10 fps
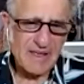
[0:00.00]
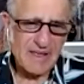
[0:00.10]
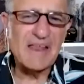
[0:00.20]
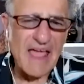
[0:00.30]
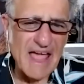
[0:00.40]

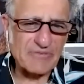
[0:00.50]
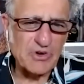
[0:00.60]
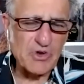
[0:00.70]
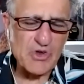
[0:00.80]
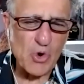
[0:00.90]
And after
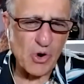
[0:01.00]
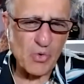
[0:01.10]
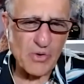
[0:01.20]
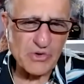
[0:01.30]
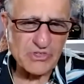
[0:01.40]
New York,
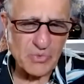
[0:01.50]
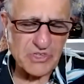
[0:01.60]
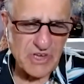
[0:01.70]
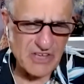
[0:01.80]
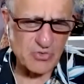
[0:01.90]
what was, was
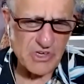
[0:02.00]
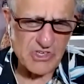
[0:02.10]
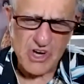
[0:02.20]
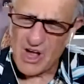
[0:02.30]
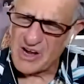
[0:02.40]
the next one
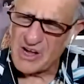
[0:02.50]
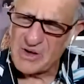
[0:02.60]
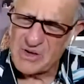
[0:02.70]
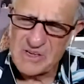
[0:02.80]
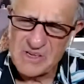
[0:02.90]
Chicago?